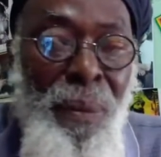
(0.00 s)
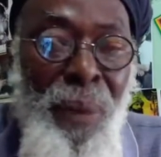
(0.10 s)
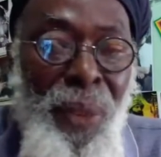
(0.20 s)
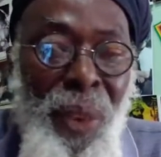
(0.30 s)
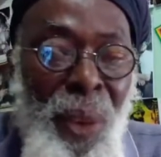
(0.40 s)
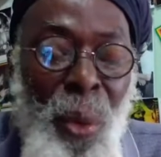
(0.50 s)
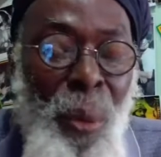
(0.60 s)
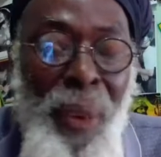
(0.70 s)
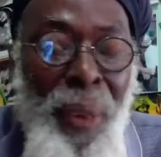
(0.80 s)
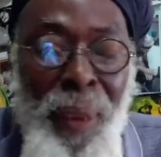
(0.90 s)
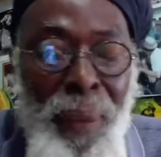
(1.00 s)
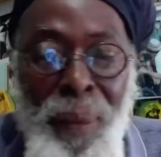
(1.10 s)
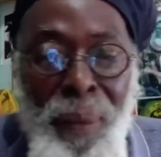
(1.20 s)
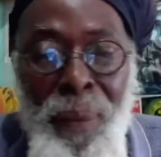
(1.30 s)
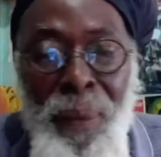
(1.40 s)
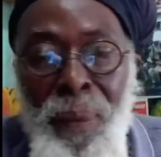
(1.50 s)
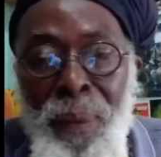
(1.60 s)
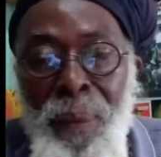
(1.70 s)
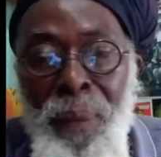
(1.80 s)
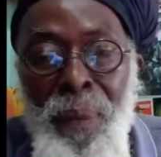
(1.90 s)
and say your woman that.
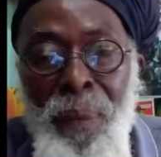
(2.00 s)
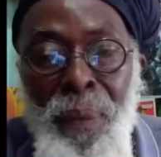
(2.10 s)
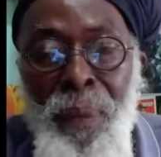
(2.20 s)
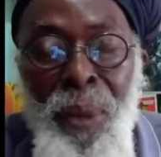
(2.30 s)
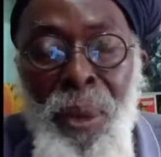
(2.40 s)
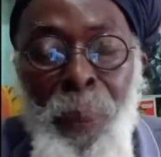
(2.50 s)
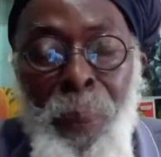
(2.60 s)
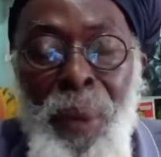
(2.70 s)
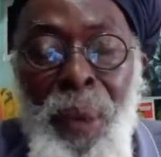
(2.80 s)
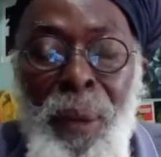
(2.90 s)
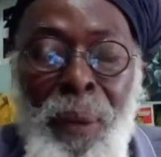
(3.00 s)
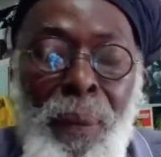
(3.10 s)
Depend on that.